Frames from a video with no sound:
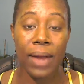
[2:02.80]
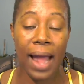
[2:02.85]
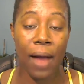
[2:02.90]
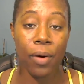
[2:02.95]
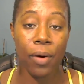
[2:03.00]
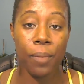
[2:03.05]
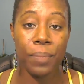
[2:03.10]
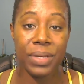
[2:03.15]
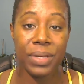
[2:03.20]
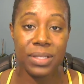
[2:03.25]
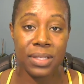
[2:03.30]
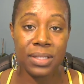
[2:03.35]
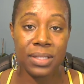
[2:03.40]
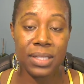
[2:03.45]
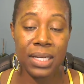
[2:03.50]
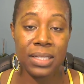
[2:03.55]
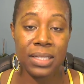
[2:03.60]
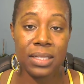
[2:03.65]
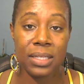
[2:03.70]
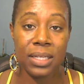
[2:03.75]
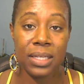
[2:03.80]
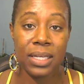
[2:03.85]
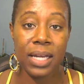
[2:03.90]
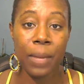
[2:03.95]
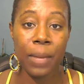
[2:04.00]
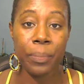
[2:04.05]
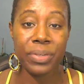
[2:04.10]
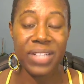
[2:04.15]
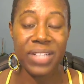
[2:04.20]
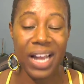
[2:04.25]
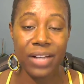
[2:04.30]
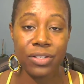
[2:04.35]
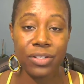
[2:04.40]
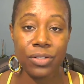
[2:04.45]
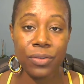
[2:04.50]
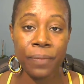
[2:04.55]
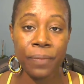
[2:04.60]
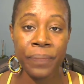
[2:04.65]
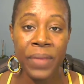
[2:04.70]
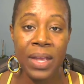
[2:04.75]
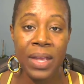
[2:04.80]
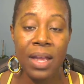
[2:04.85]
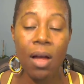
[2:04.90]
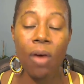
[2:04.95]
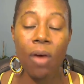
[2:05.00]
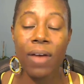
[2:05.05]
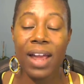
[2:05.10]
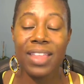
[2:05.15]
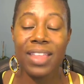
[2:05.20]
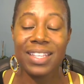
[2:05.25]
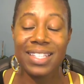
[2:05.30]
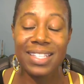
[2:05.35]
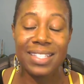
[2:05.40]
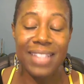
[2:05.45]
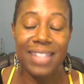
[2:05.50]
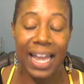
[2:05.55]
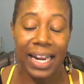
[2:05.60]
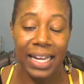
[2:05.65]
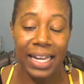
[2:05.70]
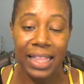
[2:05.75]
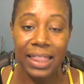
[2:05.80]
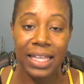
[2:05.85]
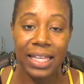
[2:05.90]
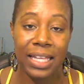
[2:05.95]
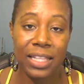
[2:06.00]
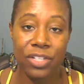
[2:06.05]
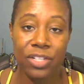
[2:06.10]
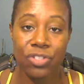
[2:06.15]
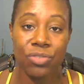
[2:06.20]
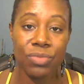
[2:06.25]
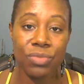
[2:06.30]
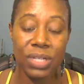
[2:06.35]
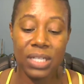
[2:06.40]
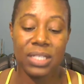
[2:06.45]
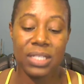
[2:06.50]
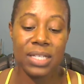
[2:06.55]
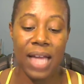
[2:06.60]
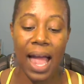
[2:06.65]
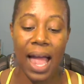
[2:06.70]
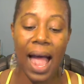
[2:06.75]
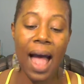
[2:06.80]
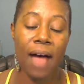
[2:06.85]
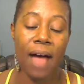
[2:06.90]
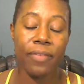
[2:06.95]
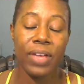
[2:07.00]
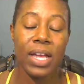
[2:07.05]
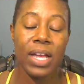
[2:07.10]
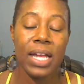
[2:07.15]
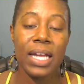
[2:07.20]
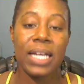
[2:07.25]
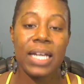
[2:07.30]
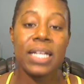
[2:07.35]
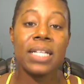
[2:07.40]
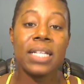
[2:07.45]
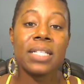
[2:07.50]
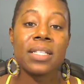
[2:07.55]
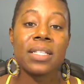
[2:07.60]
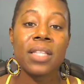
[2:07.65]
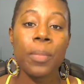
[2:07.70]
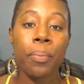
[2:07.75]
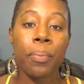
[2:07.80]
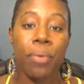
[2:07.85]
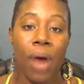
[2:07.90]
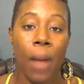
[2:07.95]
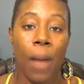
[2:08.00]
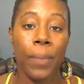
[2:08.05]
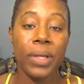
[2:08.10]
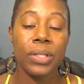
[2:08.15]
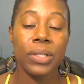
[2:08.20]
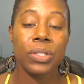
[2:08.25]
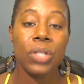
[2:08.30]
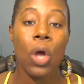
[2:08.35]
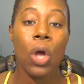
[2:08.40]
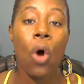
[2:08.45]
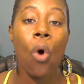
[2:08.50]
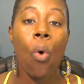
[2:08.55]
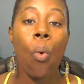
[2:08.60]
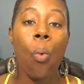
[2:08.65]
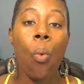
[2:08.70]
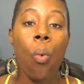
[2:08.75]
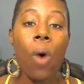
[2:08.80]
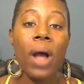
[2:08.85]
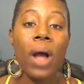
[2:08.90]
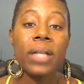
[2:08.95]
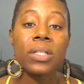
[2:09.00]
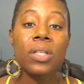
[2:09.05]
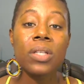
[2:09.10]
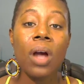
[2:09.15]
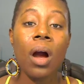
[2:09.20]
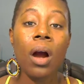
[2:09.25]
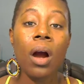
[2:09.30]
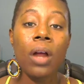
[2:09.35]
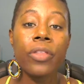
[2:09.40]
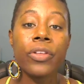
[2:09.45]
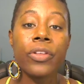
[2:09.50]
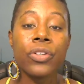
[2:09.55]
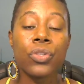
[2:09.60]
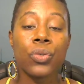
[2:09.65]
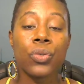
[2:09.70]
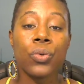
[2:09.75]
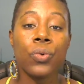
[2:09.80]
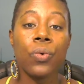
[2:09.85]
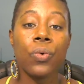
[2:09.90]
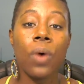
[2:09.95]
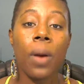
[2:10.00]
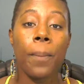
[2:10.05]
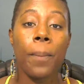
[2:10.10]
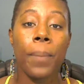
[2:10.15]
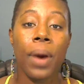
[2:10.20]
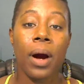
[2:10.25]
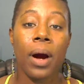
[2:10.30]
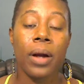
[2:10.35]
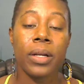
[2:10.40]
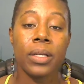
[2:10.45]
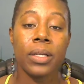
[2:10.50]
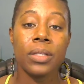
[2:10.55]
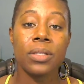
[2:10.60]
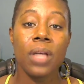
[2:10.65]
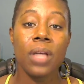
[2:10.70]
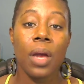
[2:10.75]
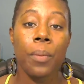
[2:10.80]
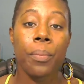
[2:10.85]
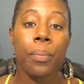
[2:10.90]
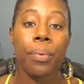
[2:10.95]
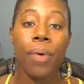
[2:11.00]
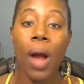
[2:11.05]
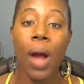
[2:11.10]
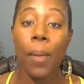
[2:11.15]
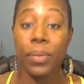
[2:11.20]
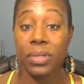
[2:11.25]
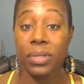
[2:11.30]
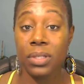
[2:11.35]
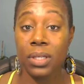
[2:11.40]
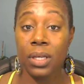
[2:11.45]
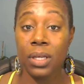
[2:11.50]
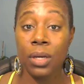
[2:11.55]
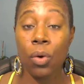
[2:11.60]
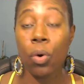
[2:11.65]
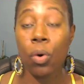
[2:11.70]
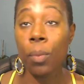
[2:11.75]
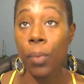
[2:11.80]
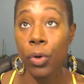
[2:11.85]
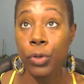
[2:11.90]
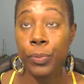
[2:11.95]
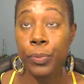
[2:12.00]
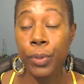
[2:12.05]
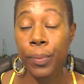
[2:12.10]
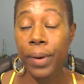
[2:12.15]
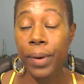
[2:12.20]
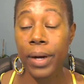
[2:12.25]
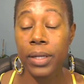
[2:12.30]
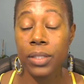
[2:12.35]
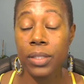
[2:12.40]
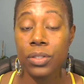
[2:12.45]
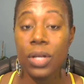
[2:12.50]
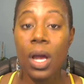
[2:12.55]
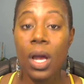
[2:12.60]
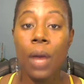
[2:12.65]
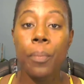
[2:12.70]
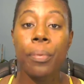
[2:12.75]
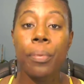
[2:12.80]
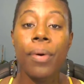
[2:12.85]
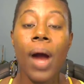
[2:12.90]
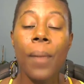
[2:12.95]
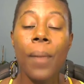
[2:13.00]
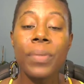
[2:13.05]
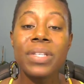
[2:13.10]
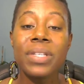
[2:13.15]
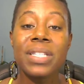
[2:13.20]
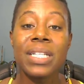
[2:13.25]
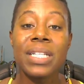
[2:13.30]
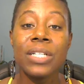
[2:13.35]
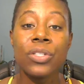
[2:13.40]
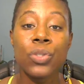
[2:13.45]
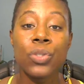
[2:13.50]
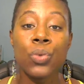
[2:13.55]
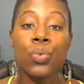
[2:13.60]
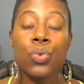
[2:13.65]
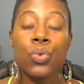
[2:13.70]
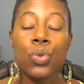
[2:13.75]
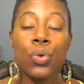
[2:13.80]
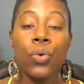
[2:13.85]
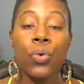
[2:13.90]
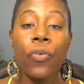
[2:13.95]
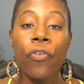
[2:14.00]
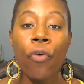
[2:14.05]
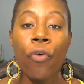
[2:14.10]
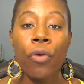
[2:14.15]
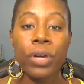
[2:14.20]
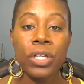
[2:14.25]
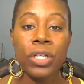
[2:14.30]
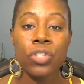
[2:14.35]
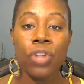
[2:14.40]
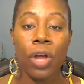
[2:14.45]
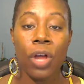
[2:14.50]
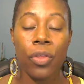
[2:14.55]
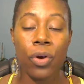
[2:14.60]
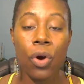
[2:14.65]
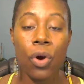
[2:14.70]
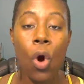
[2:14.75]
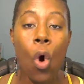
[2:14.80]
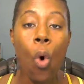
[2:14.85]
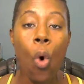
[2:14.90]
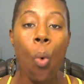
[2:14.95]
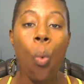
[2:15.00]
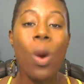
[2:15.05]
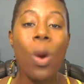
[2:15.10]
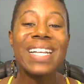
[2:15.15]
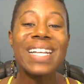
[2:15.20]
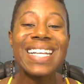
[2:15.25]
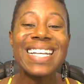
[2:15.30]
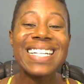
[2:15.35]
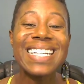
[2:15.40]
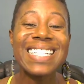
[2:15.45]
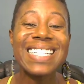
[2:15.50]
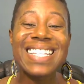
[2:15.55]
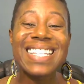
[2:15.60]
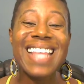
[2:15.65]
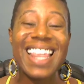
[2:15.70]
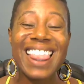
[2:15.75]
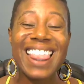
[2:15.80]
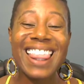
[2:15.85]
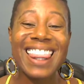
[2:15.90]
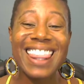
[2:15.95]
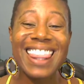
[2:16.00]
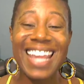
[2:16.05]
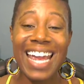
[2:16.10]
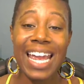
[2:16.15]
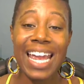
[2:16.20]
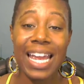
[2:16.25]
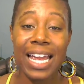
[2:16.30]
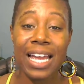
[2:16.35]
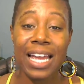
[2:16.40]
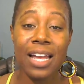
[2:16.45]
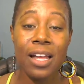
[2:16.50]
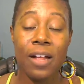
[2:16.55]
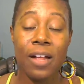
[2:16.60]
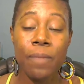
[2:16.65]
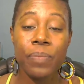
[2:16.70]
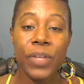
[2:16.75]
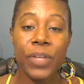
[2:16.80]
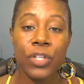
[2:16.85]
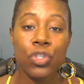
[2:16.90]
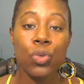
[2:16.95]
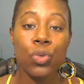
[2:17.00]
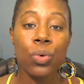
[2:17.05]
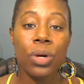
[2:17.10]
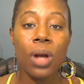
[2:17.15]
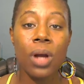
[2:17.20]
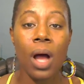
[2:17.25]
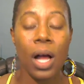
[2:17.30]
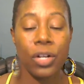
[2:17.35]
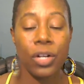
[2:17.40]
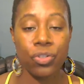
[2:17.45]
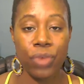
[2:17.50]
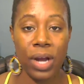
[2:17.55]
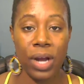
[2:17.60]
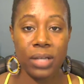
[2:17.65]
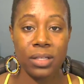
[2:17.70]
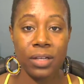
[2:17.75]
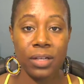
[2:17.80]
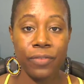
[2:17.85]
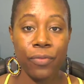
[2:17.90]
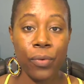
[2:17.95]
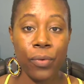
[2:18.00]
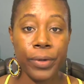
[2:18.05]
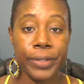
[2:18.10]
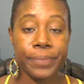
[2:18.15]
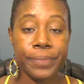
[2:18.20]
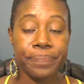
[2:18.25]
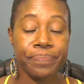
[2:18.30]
a business entity can protect you. Okay, the second thing that you need to have is the promise. What are the two parties promising, or multiple parties promising to do for each other? What is the thing that you were contracting for?